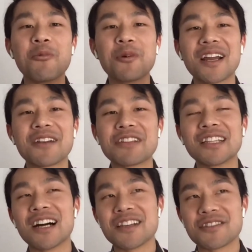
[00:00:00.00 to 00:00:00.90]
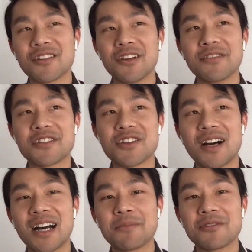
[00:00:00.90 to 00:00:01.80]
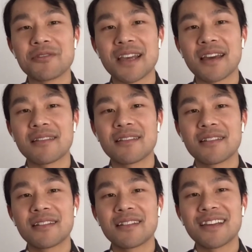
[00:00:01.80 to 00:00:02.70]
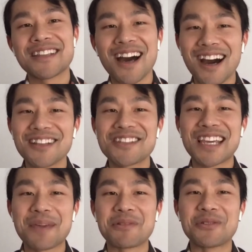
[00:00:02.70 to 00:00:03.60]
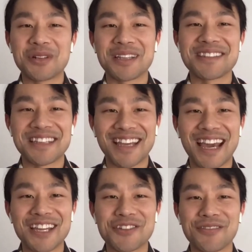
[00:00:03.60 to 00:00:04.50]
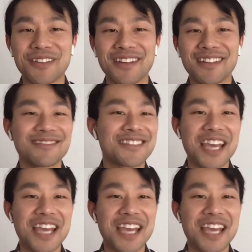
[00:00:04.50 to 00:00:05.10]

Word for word: But what I'd realized over time was that it's hard to keep an audience engaged for